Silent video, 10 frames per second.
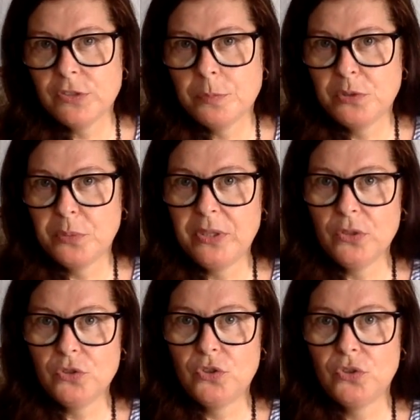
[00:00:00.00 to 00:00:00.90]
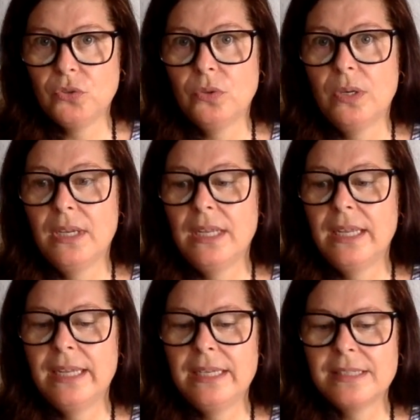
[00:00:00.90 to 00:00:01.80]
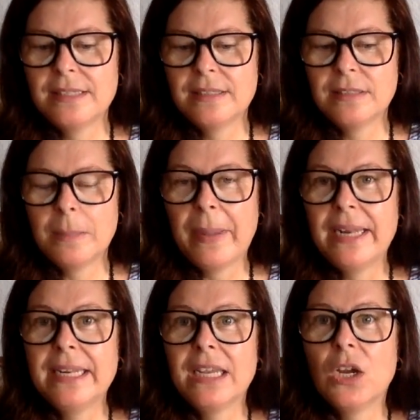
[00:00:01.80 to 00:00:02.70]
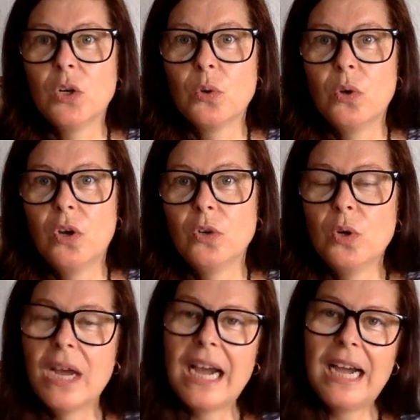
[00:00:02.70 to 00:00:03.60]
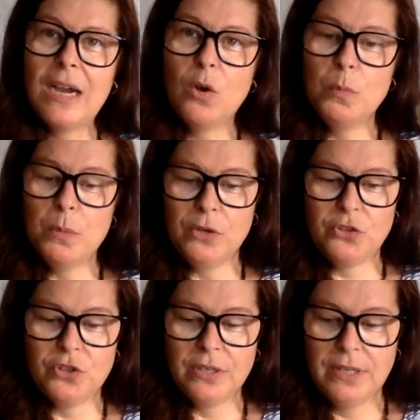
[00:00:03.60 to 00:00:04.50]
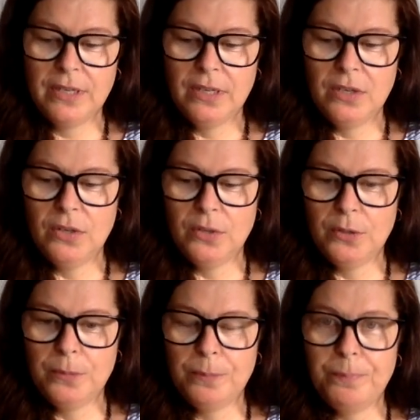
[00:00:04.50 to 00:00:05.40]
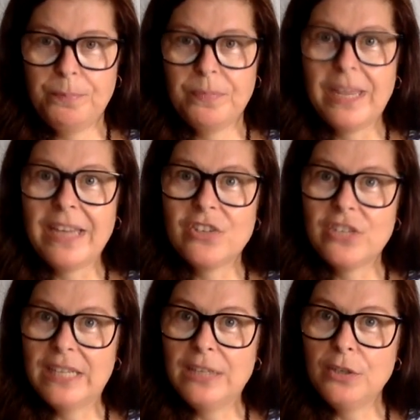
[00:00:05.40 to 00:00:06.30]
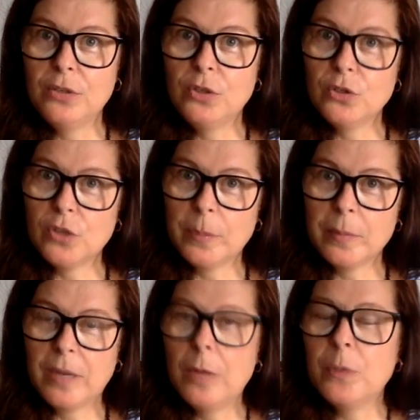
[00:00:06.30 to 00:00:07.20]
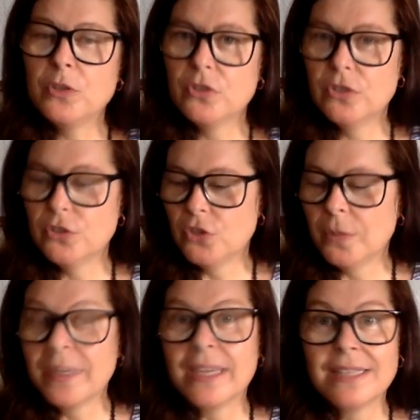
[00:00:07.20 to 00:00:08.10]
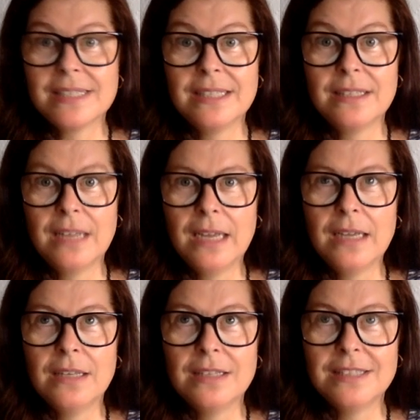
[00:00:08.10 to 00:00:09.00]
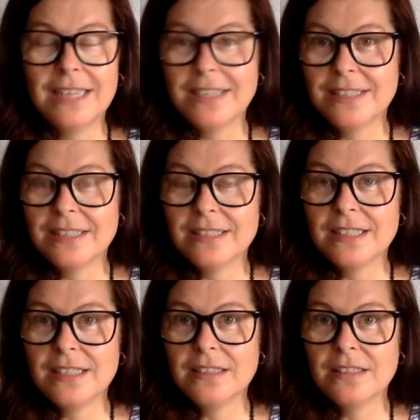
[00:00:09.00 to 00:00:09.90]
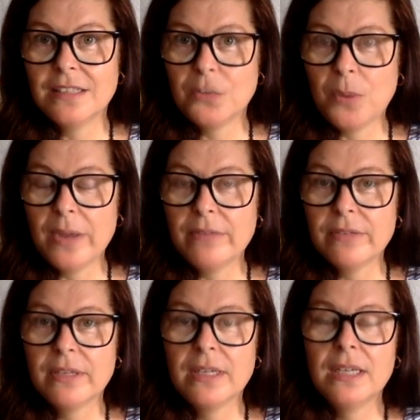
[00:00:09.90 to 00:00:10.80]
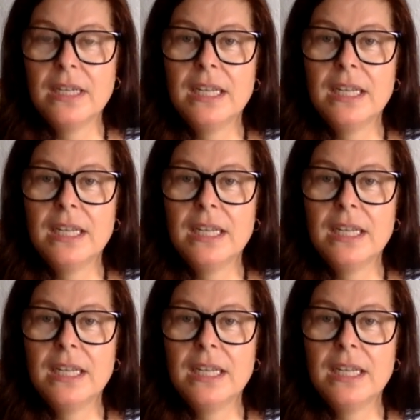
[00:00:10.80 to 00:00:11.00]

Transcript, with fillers: The difference between those two is depending on how much HCl your stomach, how much stomach acidity that you have.